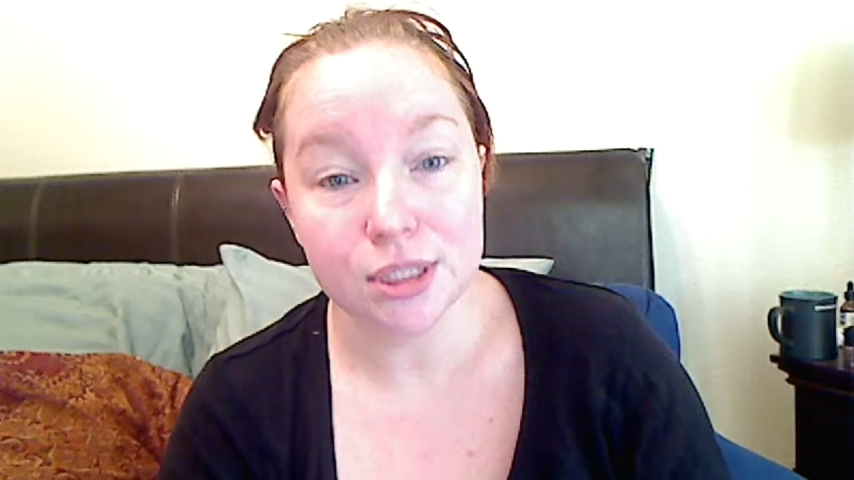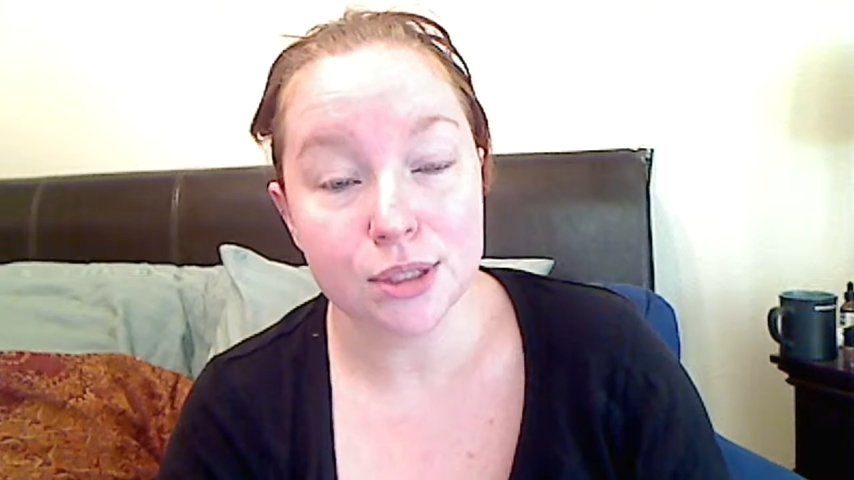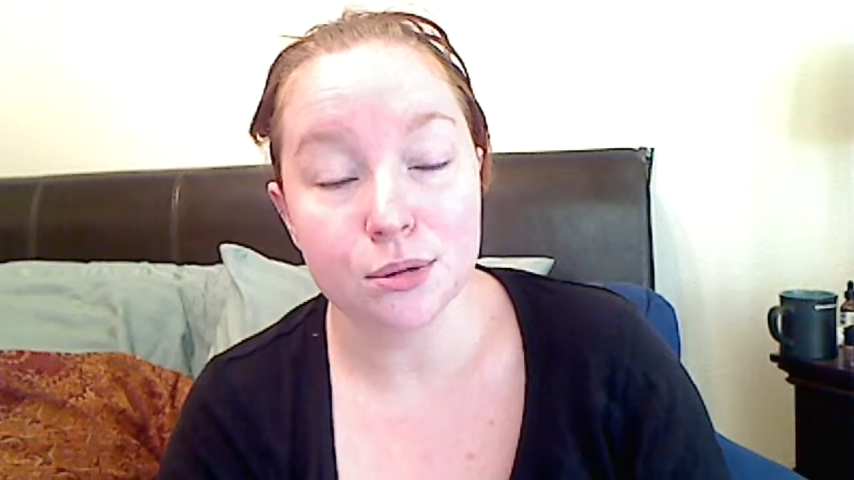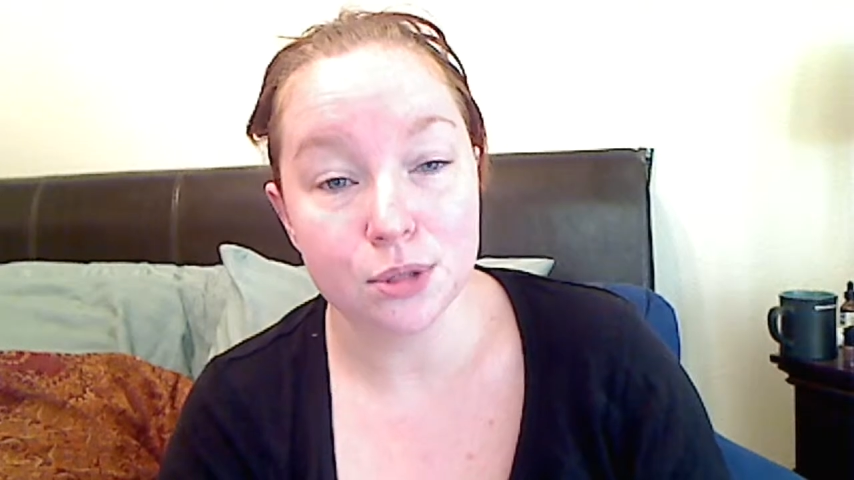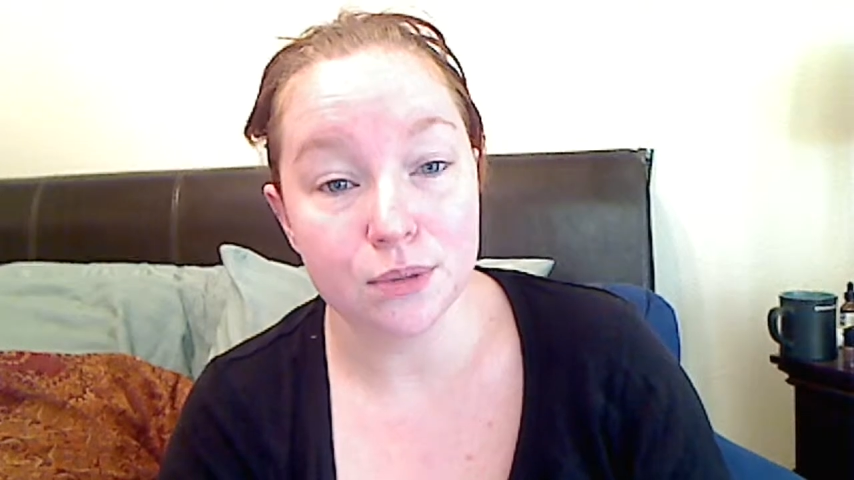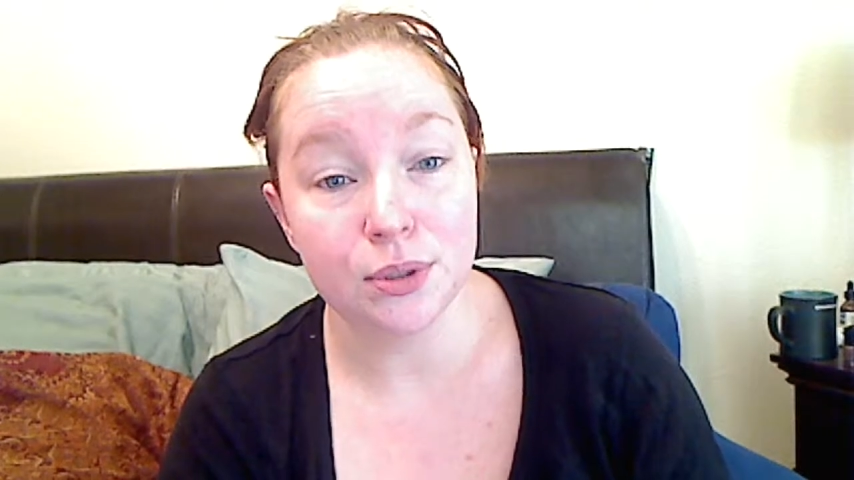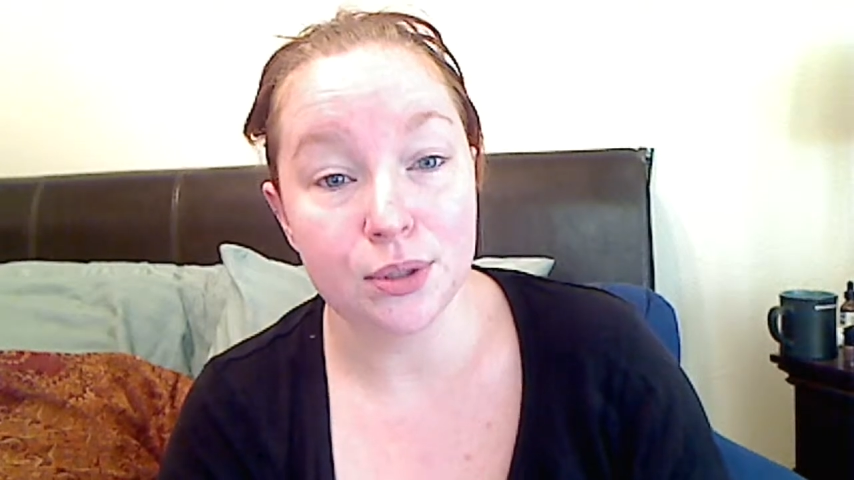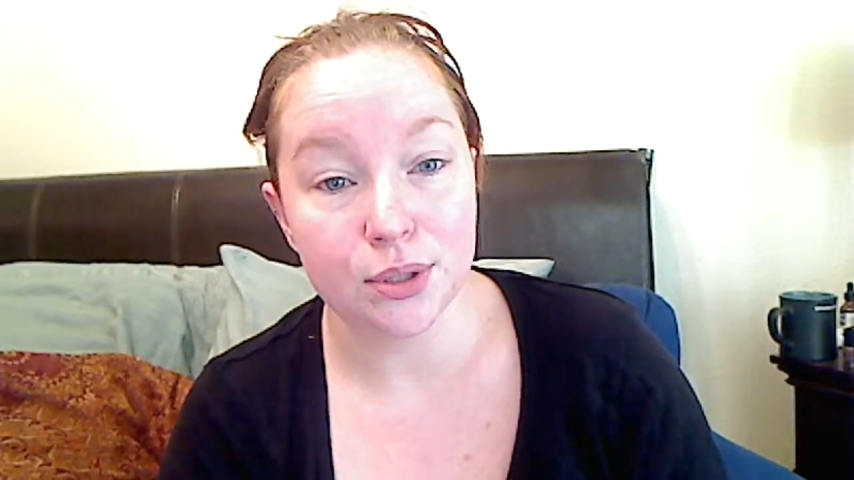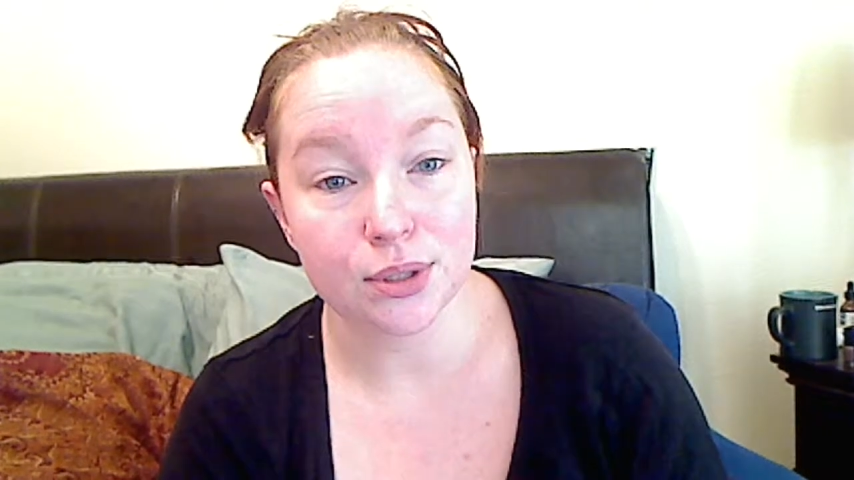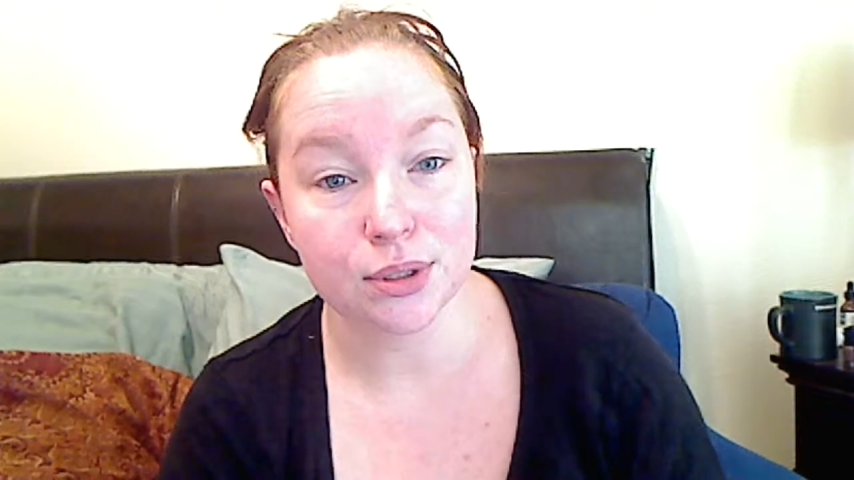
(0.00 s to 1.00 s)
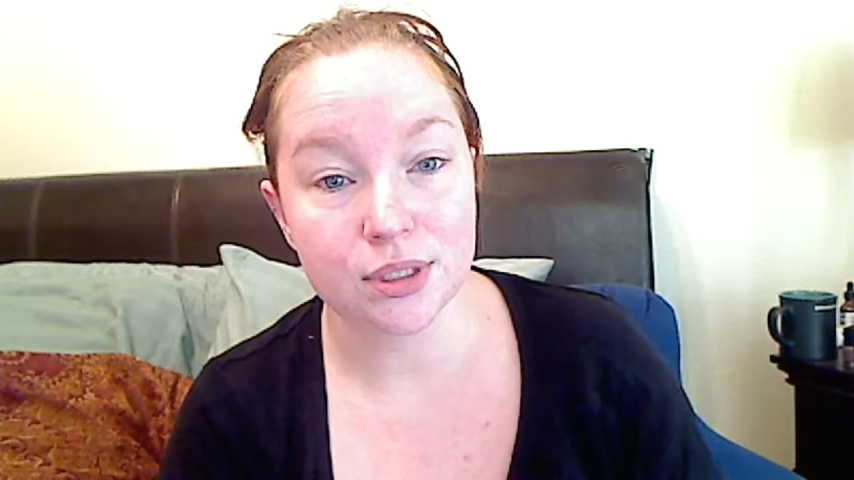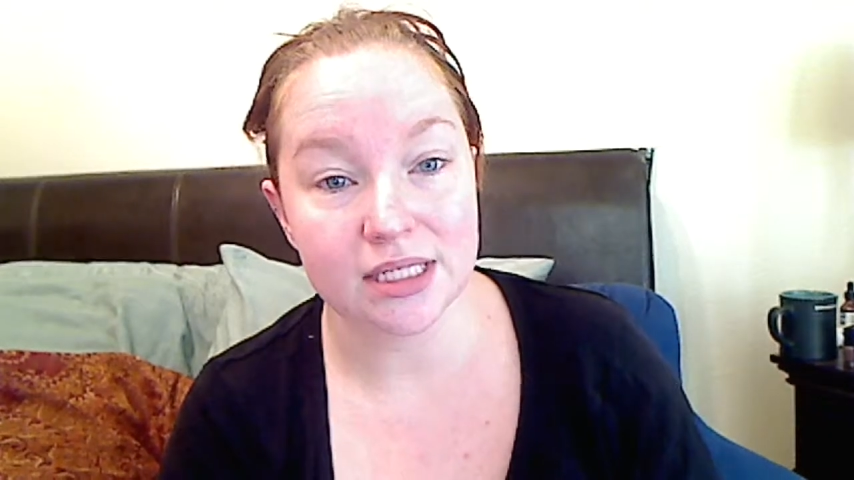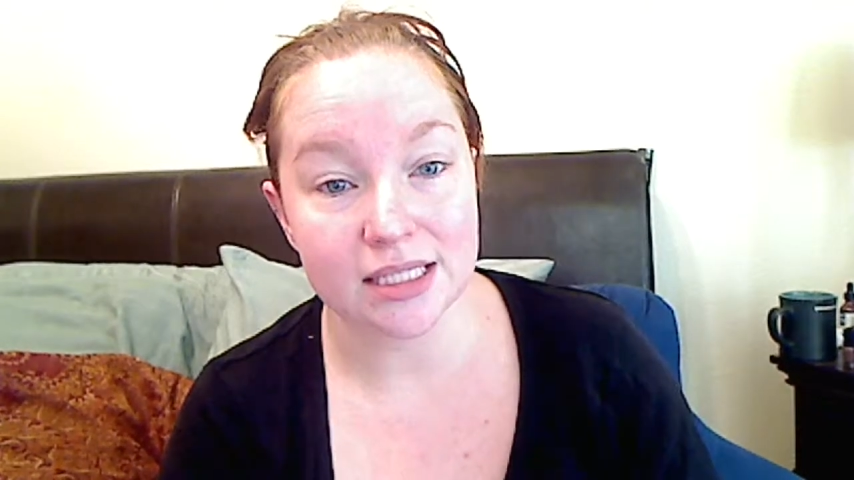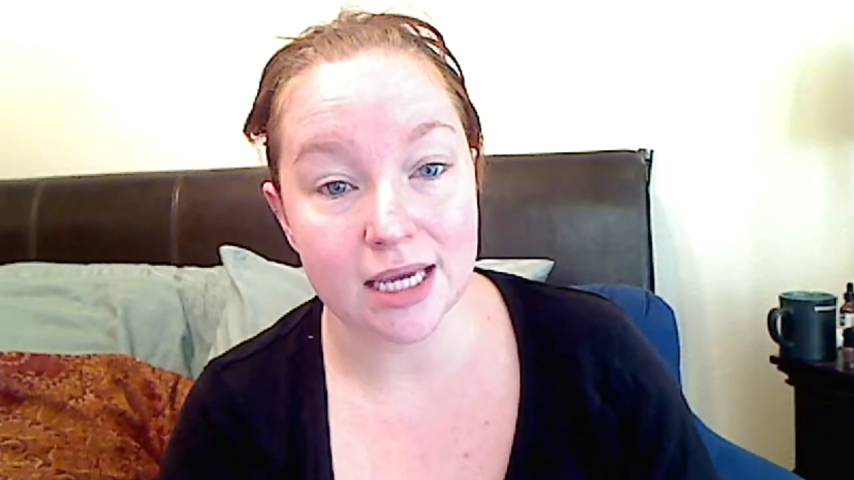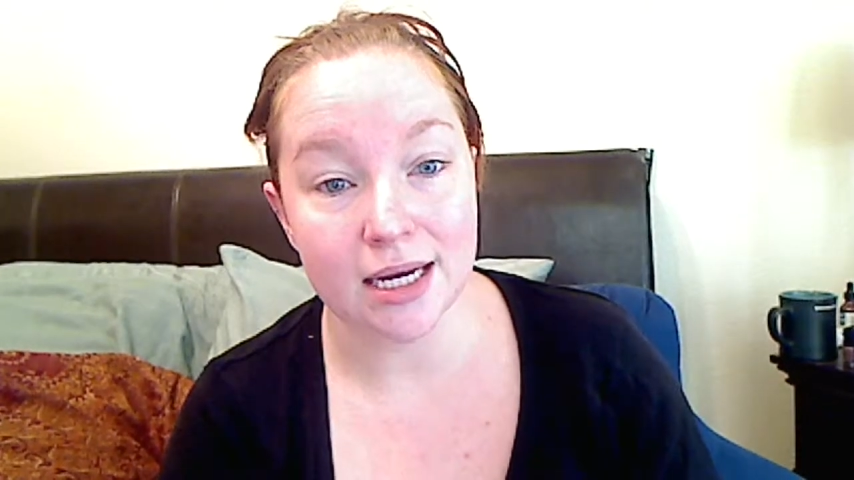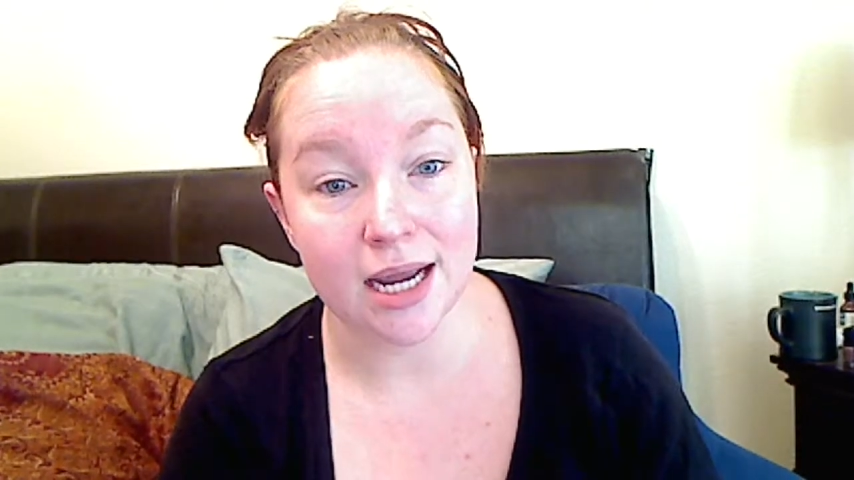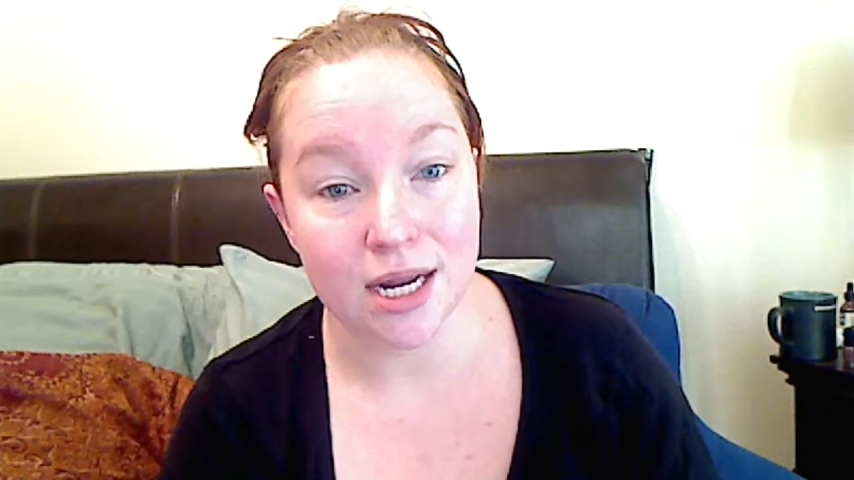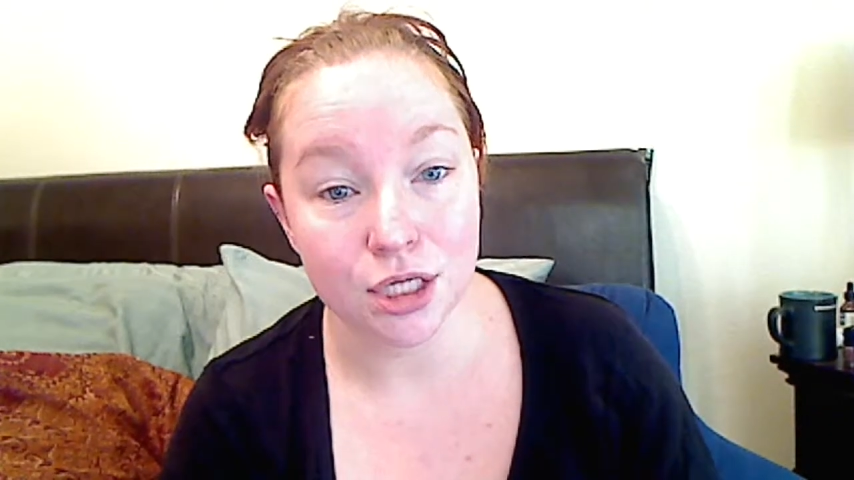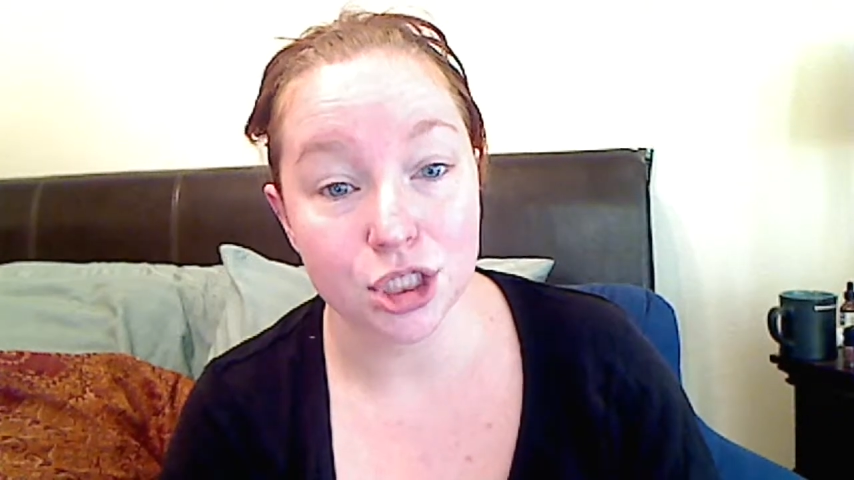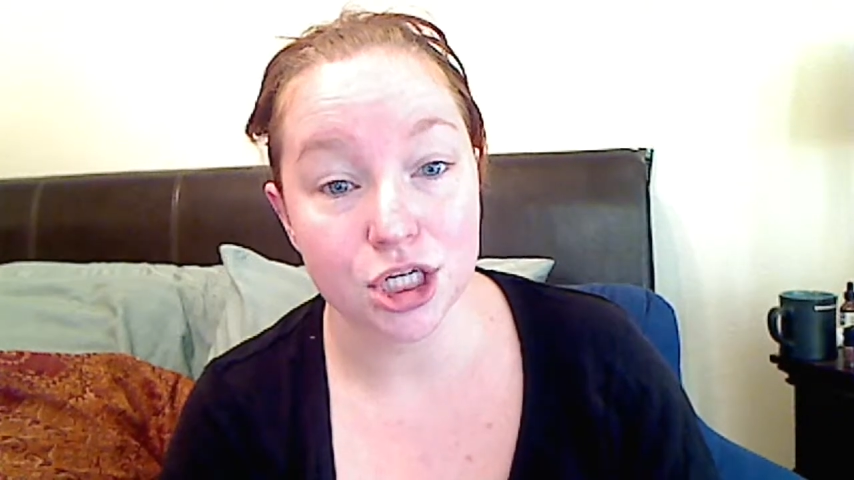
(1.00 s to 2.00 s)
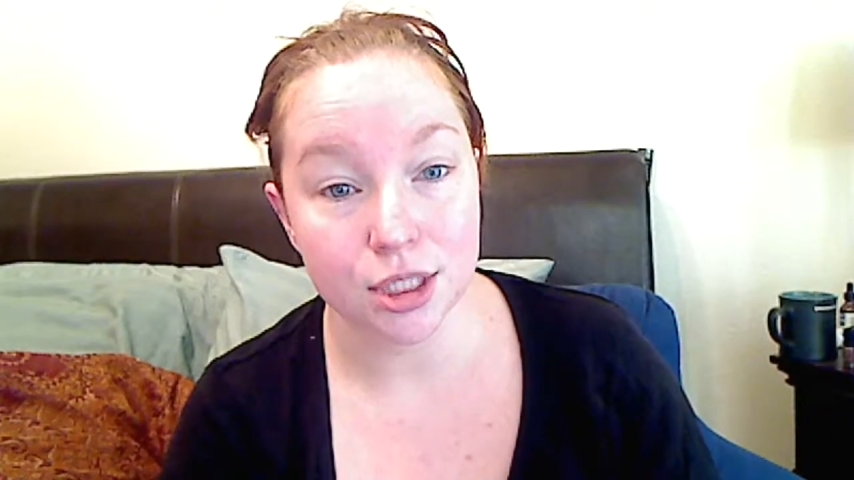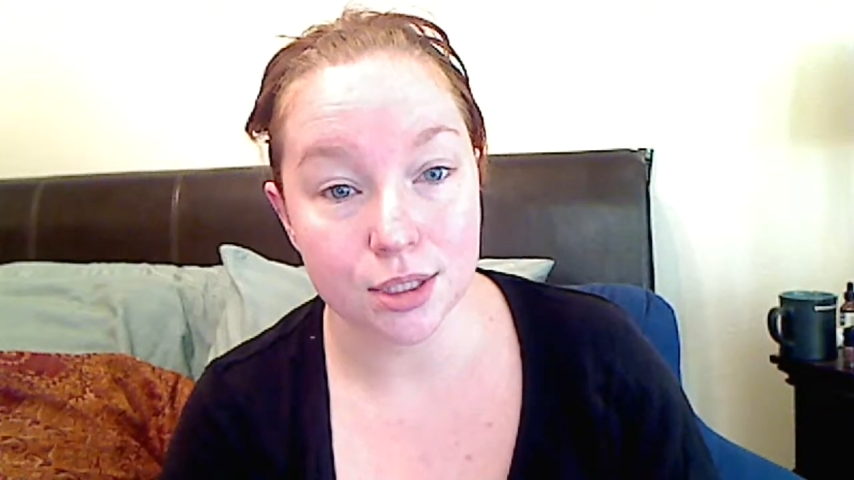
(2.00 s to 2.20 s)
contributor to skin aging.